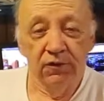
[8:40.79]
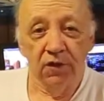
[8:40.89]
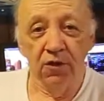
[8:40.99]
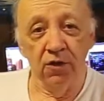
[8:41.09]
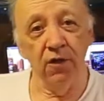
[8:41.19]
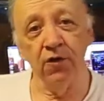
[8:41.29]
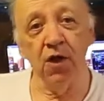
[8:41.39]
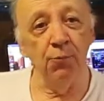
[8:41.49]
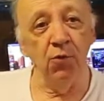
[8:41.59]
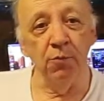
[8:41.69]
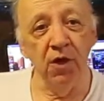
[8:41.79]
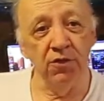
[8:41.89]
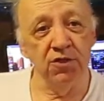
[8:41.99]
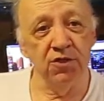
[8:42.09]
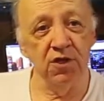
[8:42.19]
another couple
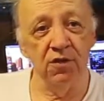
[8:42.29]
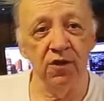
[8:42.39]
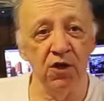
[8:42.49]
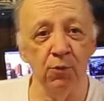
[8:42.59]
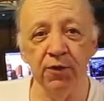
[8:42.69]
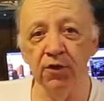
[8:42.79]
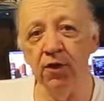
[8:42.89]
months, that'll be